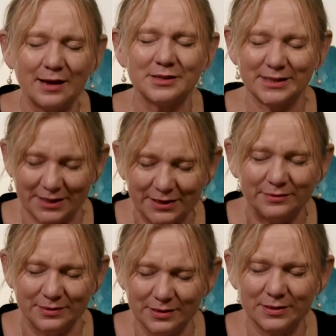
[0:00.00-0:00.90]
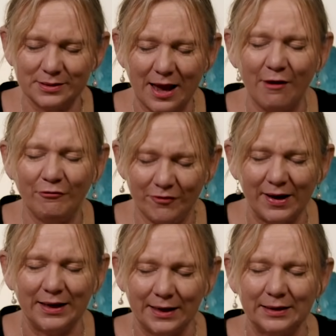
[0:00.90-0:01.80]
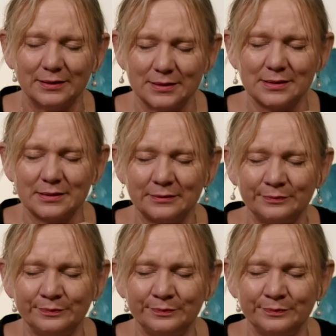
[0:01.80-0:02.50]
our sins, our failings.